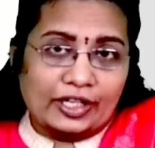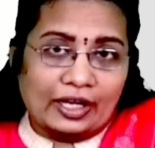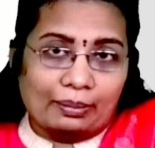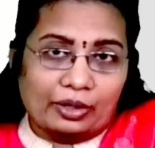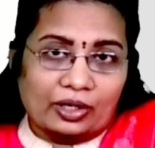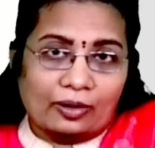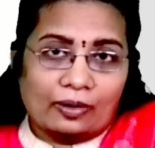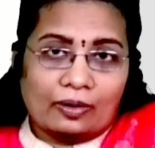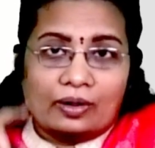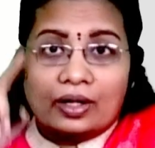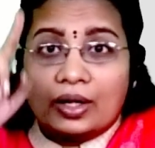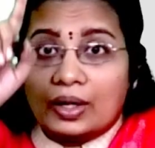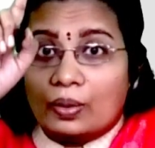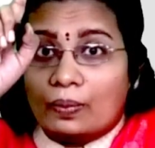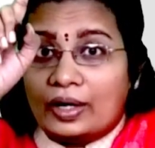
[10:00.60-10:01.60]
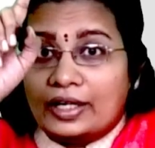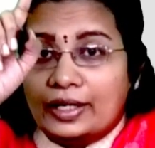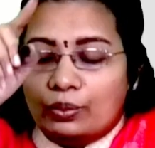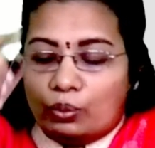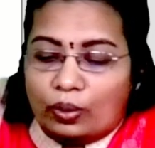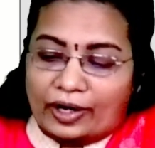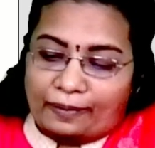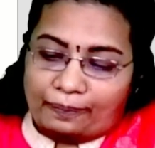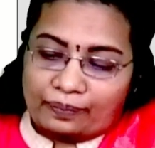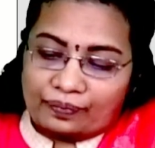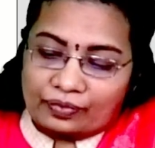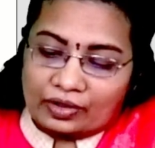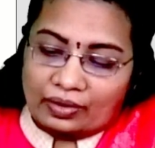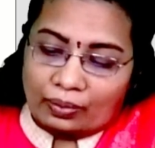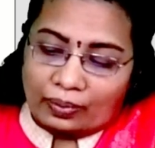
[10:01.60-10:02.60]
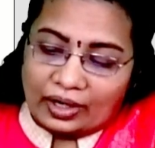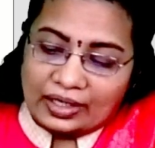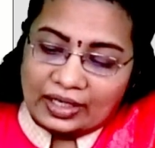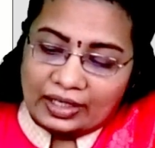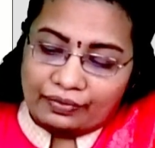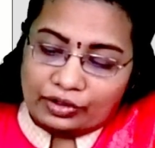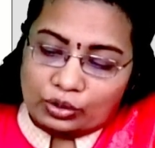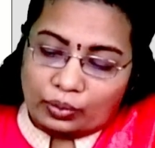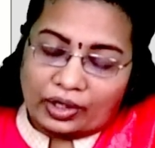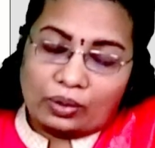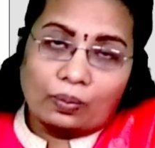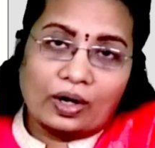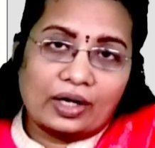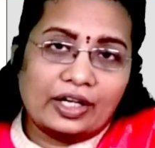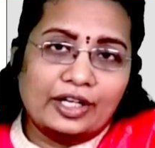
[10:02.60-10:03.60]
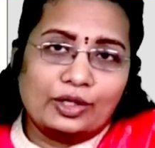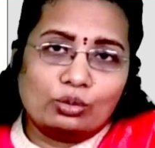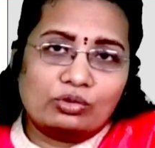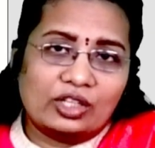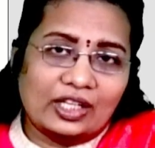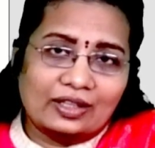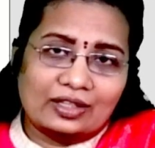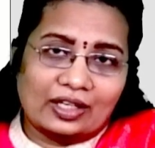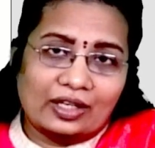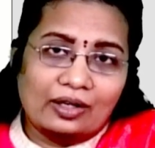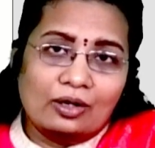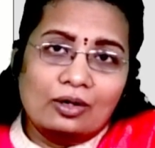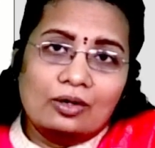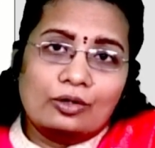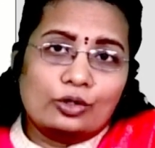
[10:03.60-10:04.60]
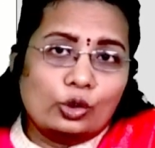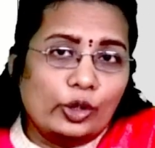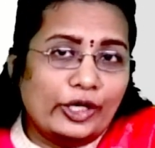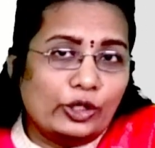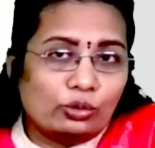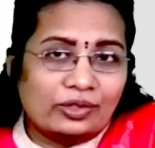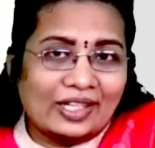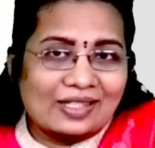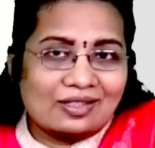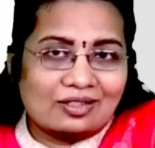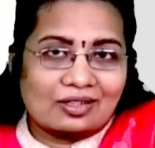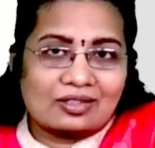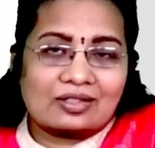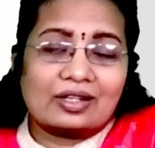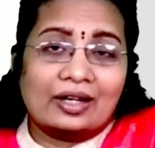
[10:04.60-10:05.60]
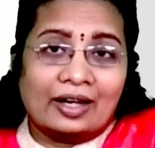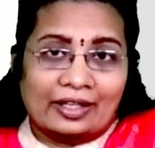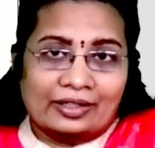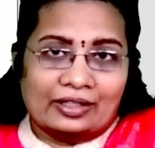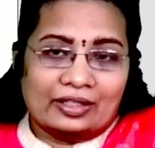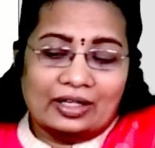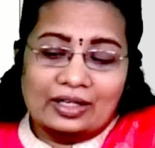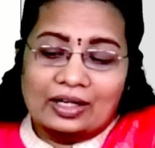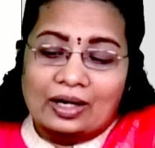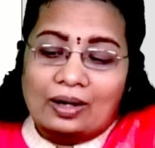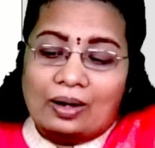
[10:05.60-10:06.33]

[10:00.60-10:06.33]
table. Only 1. Only with 1. 1 into 3, 3. 2 into 3, 6. Like that.